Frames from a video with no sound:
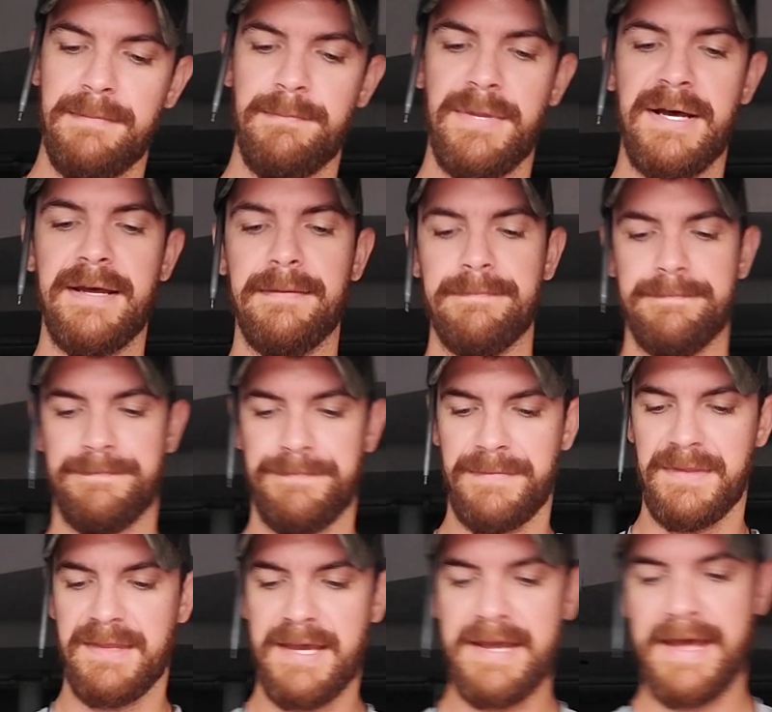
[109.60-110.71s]
But
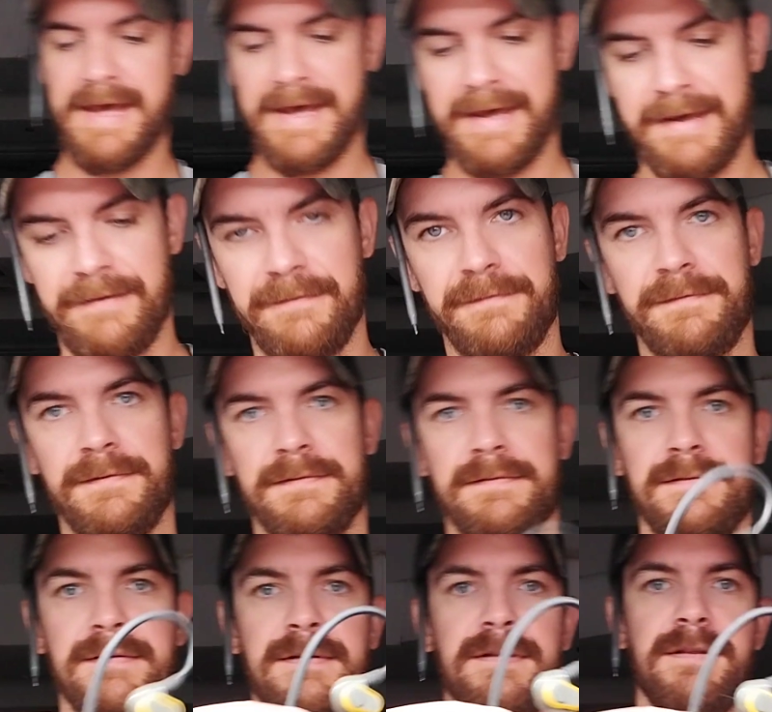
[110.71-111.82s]
they have
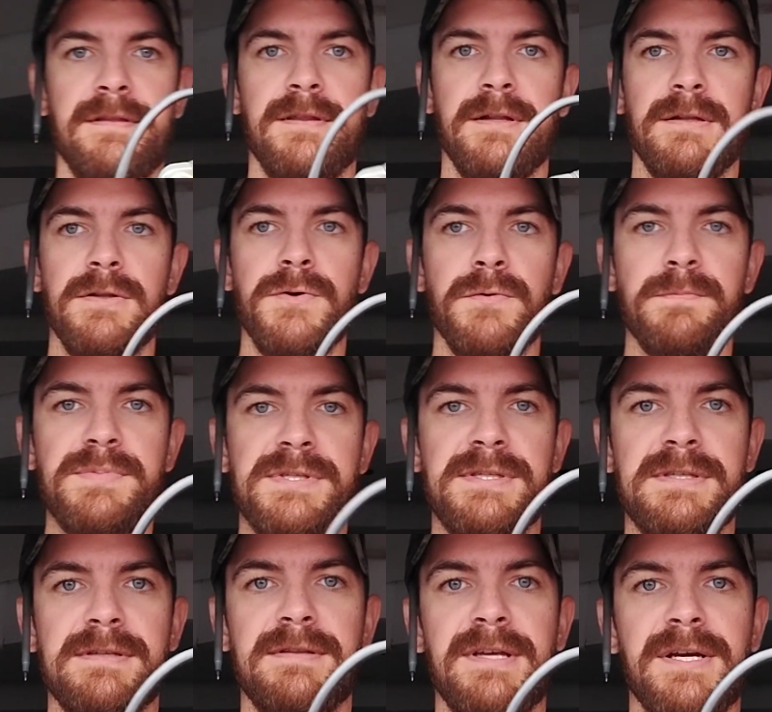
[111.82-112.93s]
the
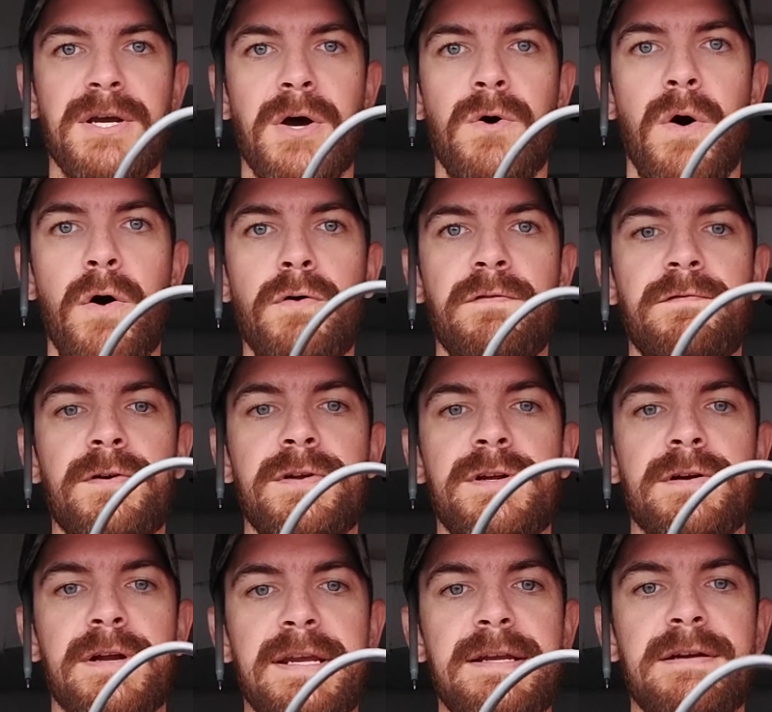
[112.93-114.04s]
loops that go over
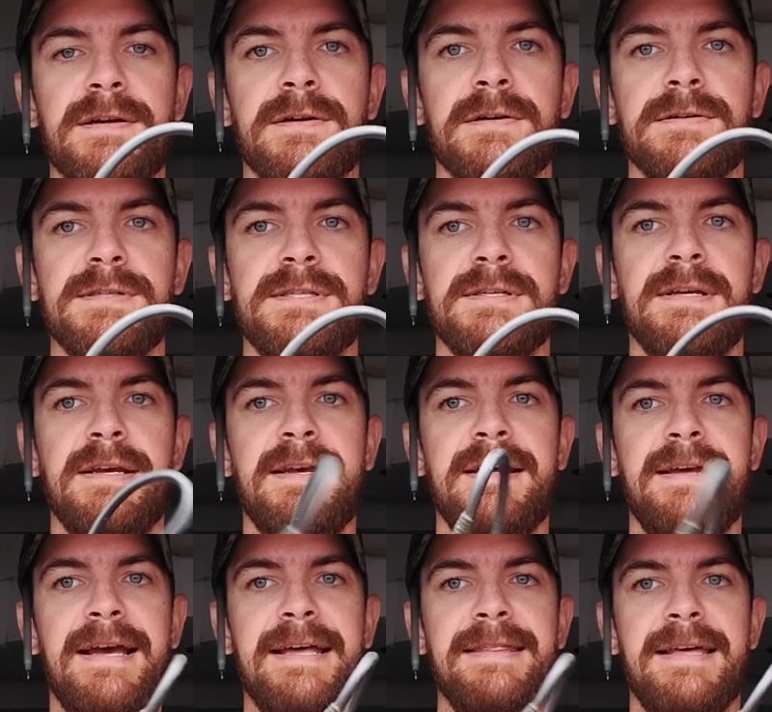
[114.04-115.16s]
your ears,
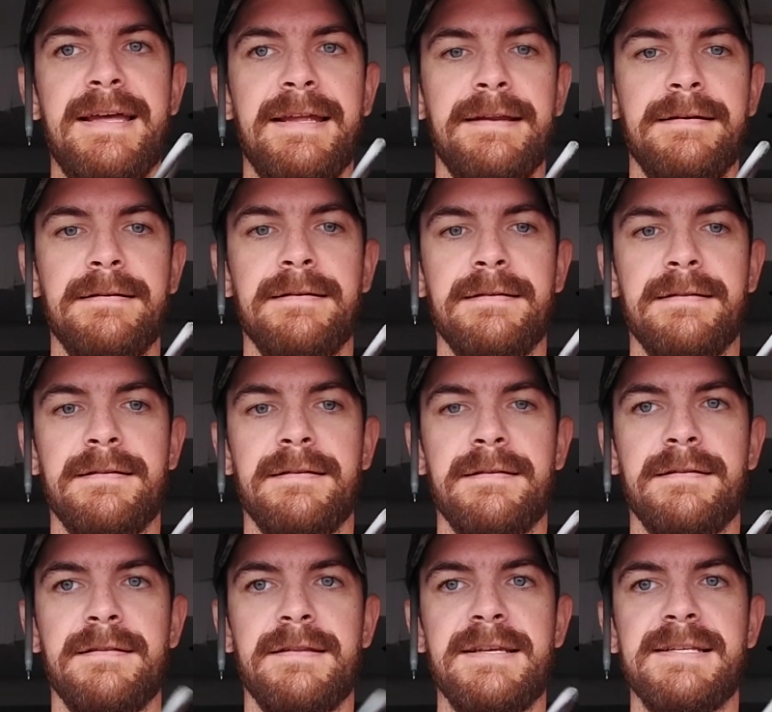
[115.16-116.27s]
and then
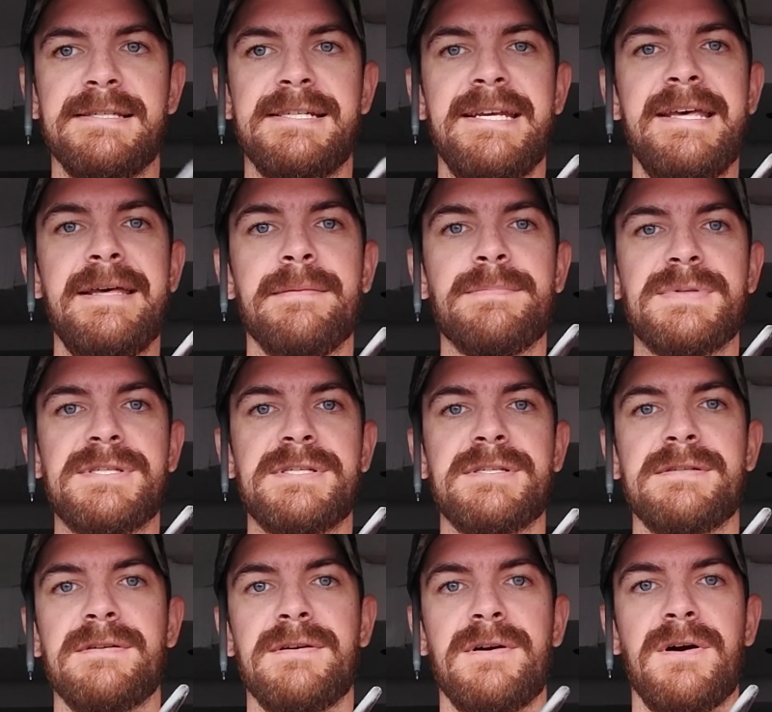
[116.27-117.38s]
these
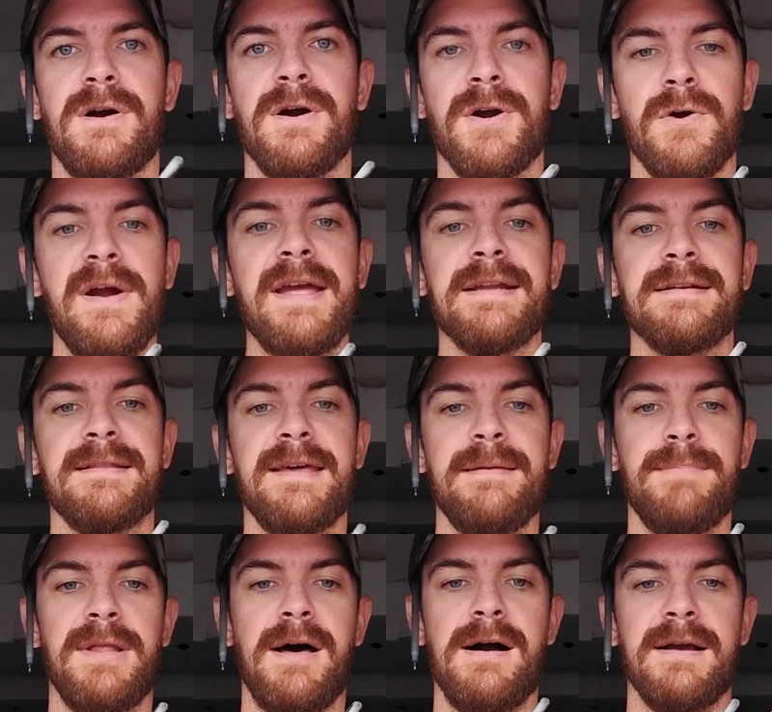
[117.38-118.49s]
tips are great. They
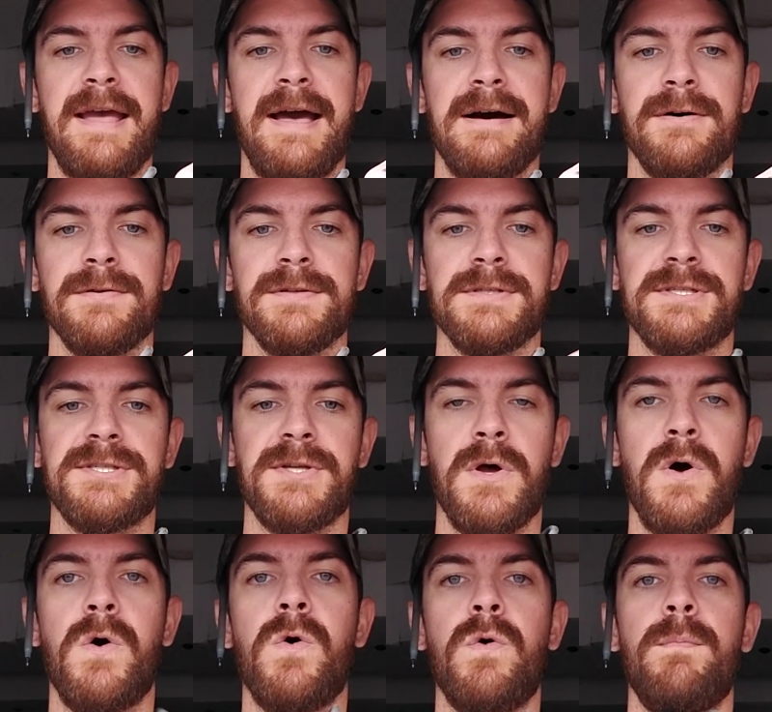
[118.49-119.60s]
block out
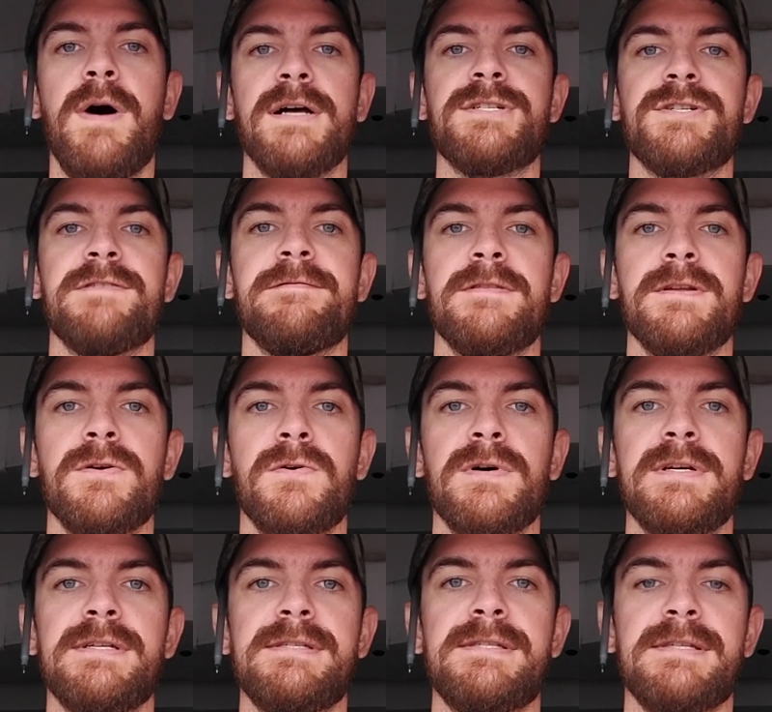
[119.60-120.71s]
so much of the
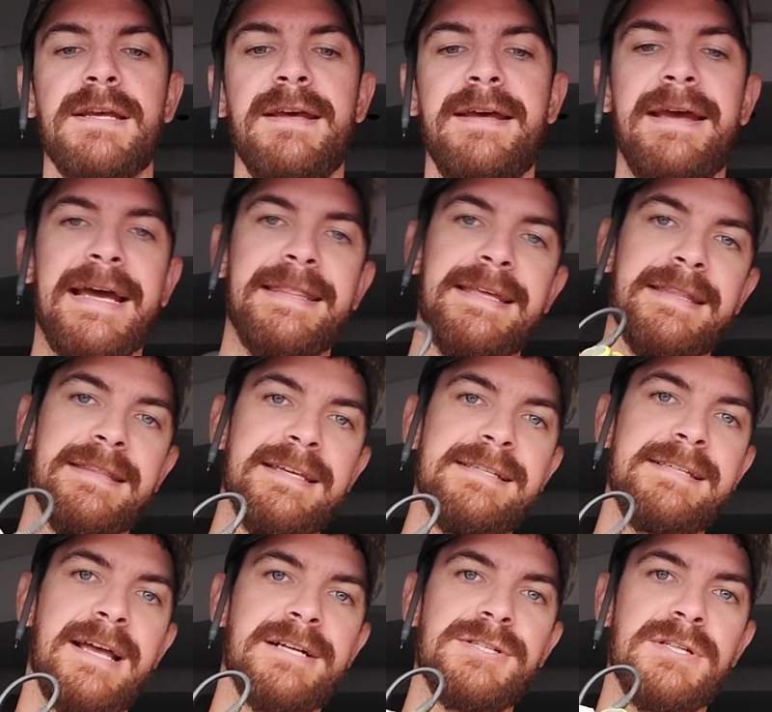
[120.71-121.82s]
noise, and then
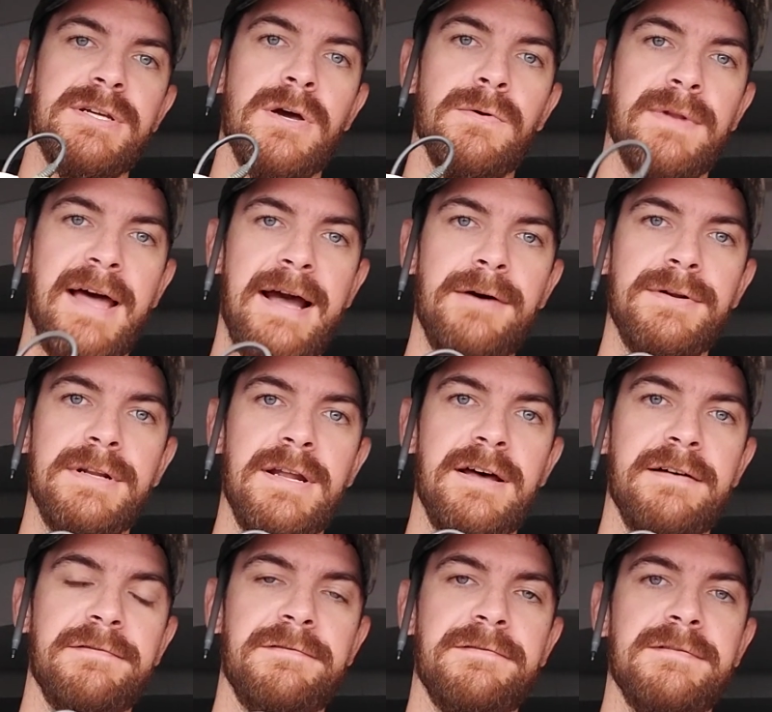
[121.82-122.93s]
these actually go loud
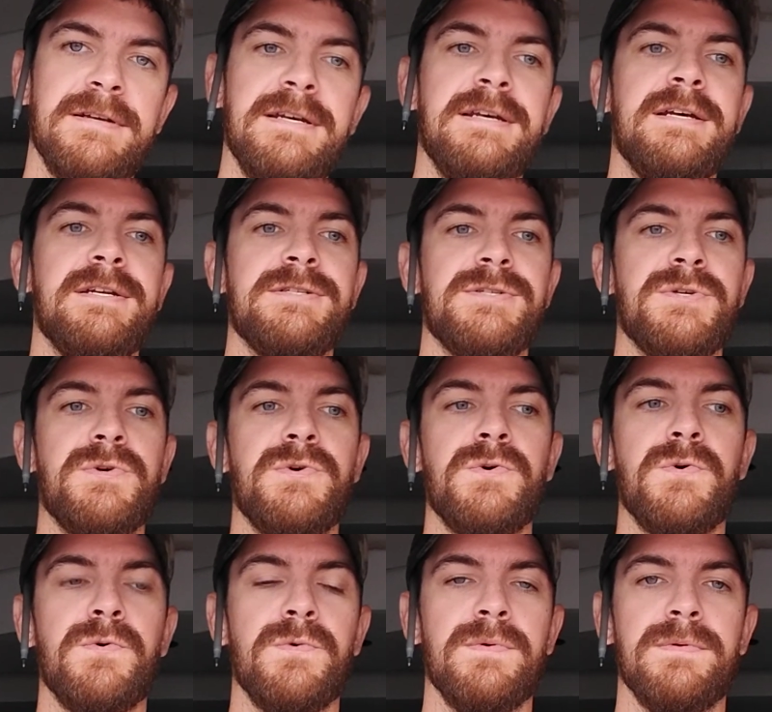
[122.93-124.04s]
enough
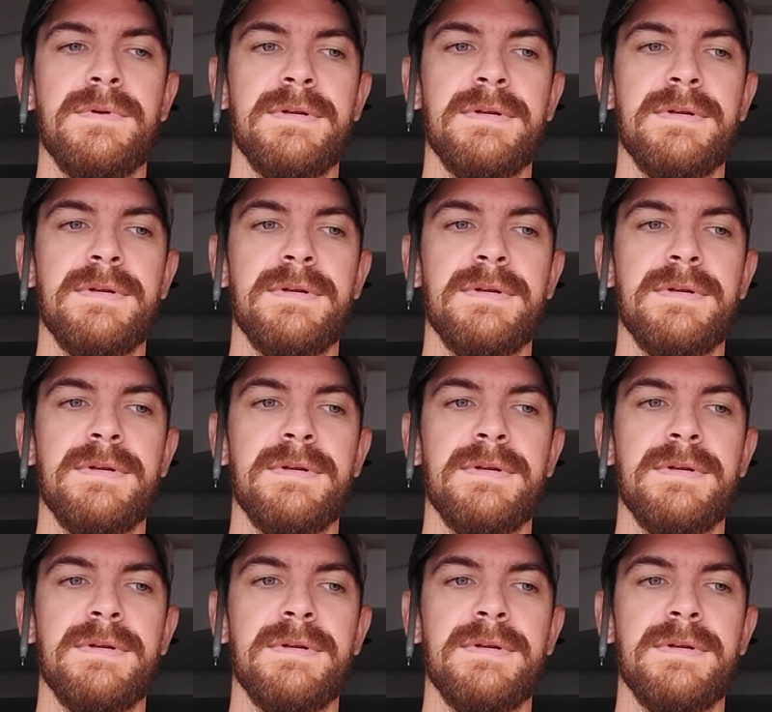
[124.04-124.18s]
to